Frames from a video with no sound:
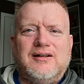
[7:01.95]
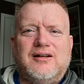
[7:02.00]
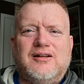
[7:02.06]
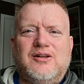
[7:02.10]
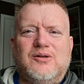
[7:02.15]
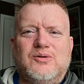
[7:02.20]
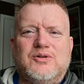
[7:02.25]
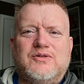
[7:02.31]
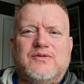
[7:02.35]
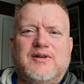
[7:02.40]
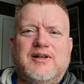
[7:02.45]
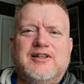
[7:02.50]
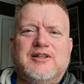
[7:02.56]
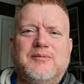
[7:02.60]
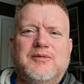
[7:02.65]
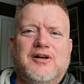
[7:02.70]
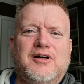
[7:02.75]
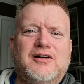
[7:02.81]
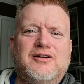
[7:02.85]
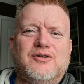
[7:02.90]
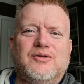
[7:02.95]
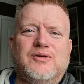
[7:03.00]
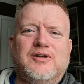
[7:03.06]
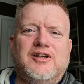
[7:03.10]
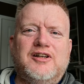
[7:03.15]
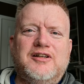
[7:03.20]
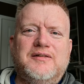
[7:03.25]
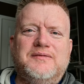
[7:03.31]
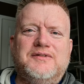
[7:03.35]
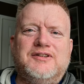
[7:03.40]
a close friend of mine who
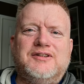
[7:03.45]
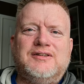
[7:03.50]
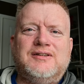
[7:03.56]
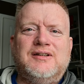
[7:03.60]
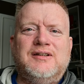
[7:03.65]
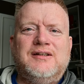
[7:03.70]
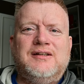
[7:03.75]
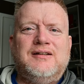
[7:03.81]
lives